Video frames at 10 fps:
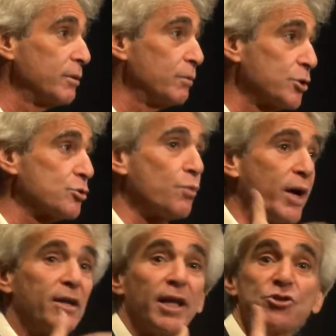which
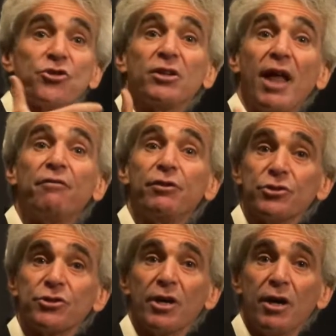regulates the
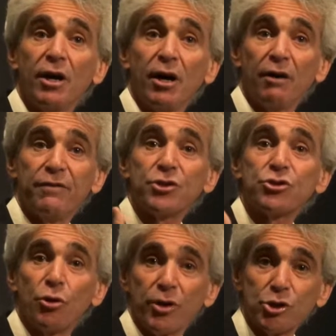levels of
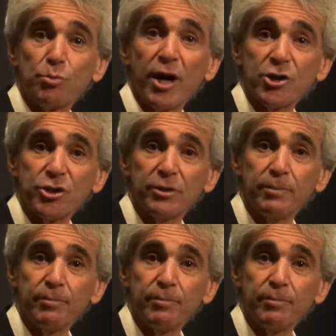histone expression.